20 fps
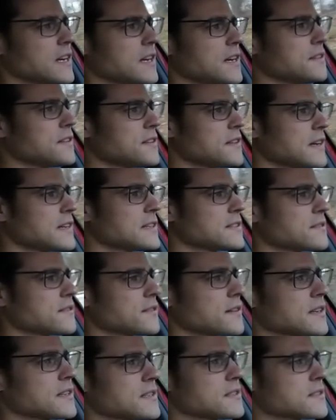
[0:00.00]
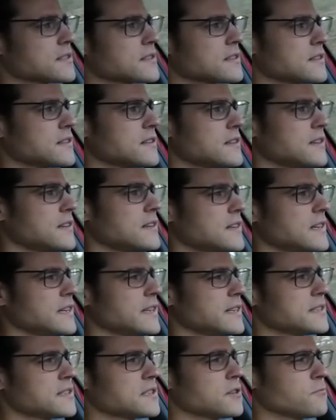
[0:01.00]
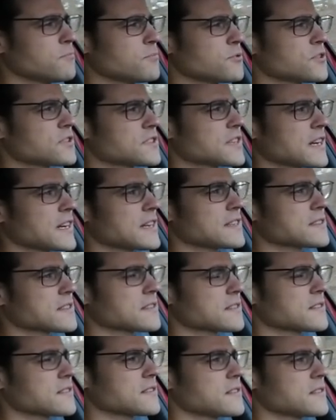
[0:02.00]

And the nice thing is, it's so precise.